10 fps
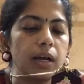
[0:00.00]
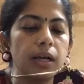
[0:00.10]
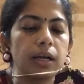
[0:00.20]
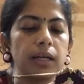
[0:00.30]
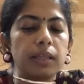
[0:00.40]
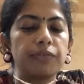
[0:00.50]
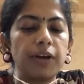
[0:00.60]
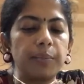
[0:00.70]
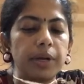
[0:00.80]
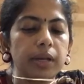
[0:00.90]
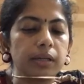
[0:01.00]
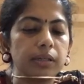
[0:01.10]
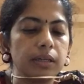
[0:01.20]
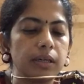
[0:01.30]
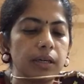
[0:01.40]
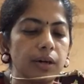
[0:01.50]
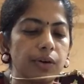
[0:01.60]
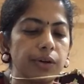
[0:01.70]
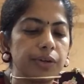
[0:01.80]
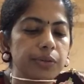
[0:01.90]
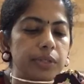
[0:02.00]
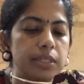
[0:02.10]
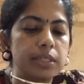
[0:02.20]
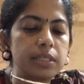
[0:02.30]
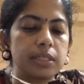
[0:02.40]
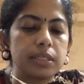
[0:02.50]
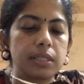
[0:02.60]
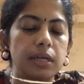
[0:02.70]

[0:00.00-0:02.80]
cut the fabric according to this